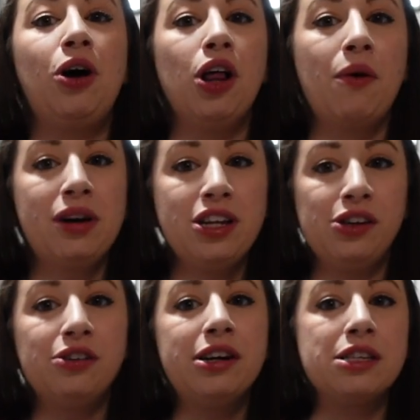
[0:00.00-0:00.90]
All I want to
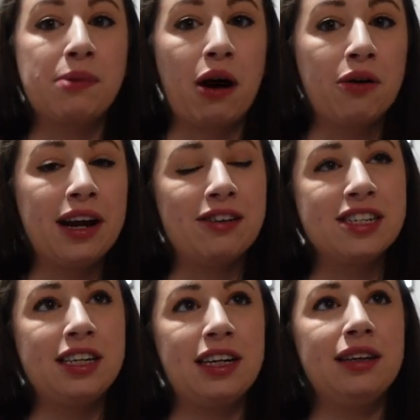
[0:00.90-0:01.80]
do is power down
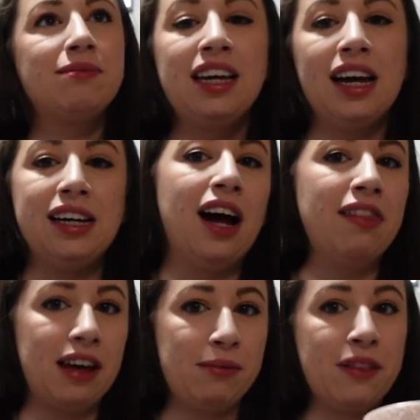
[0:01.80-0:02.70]
tonight and not
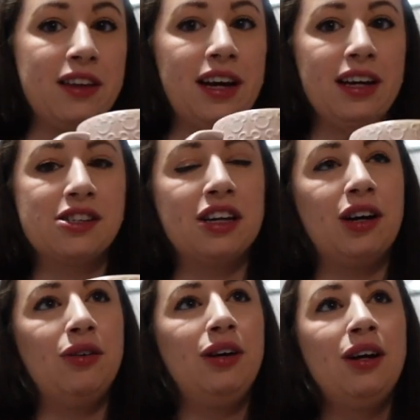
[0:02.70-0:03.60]
think about the day.
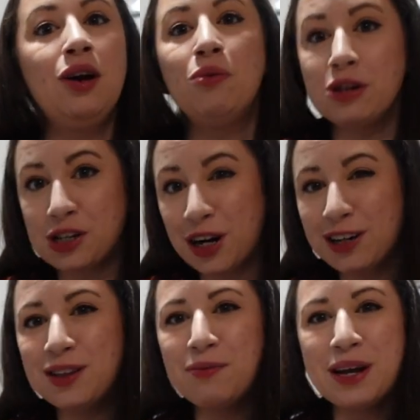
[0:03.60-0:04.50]
So we're
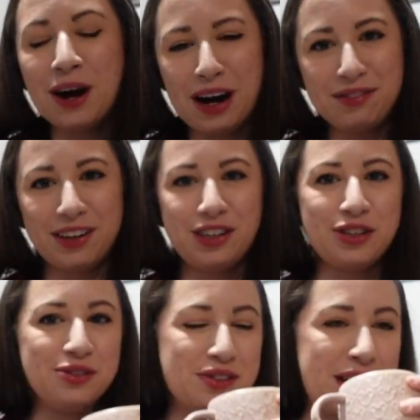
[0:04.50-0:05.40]
starting the week off on a
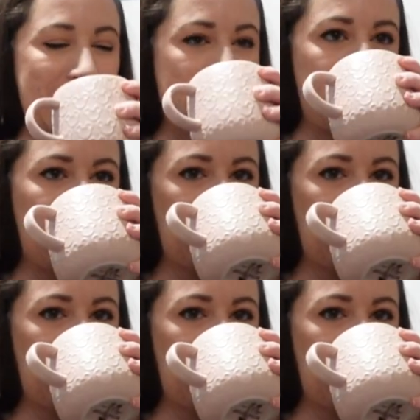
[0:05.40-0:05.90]
Tuesday.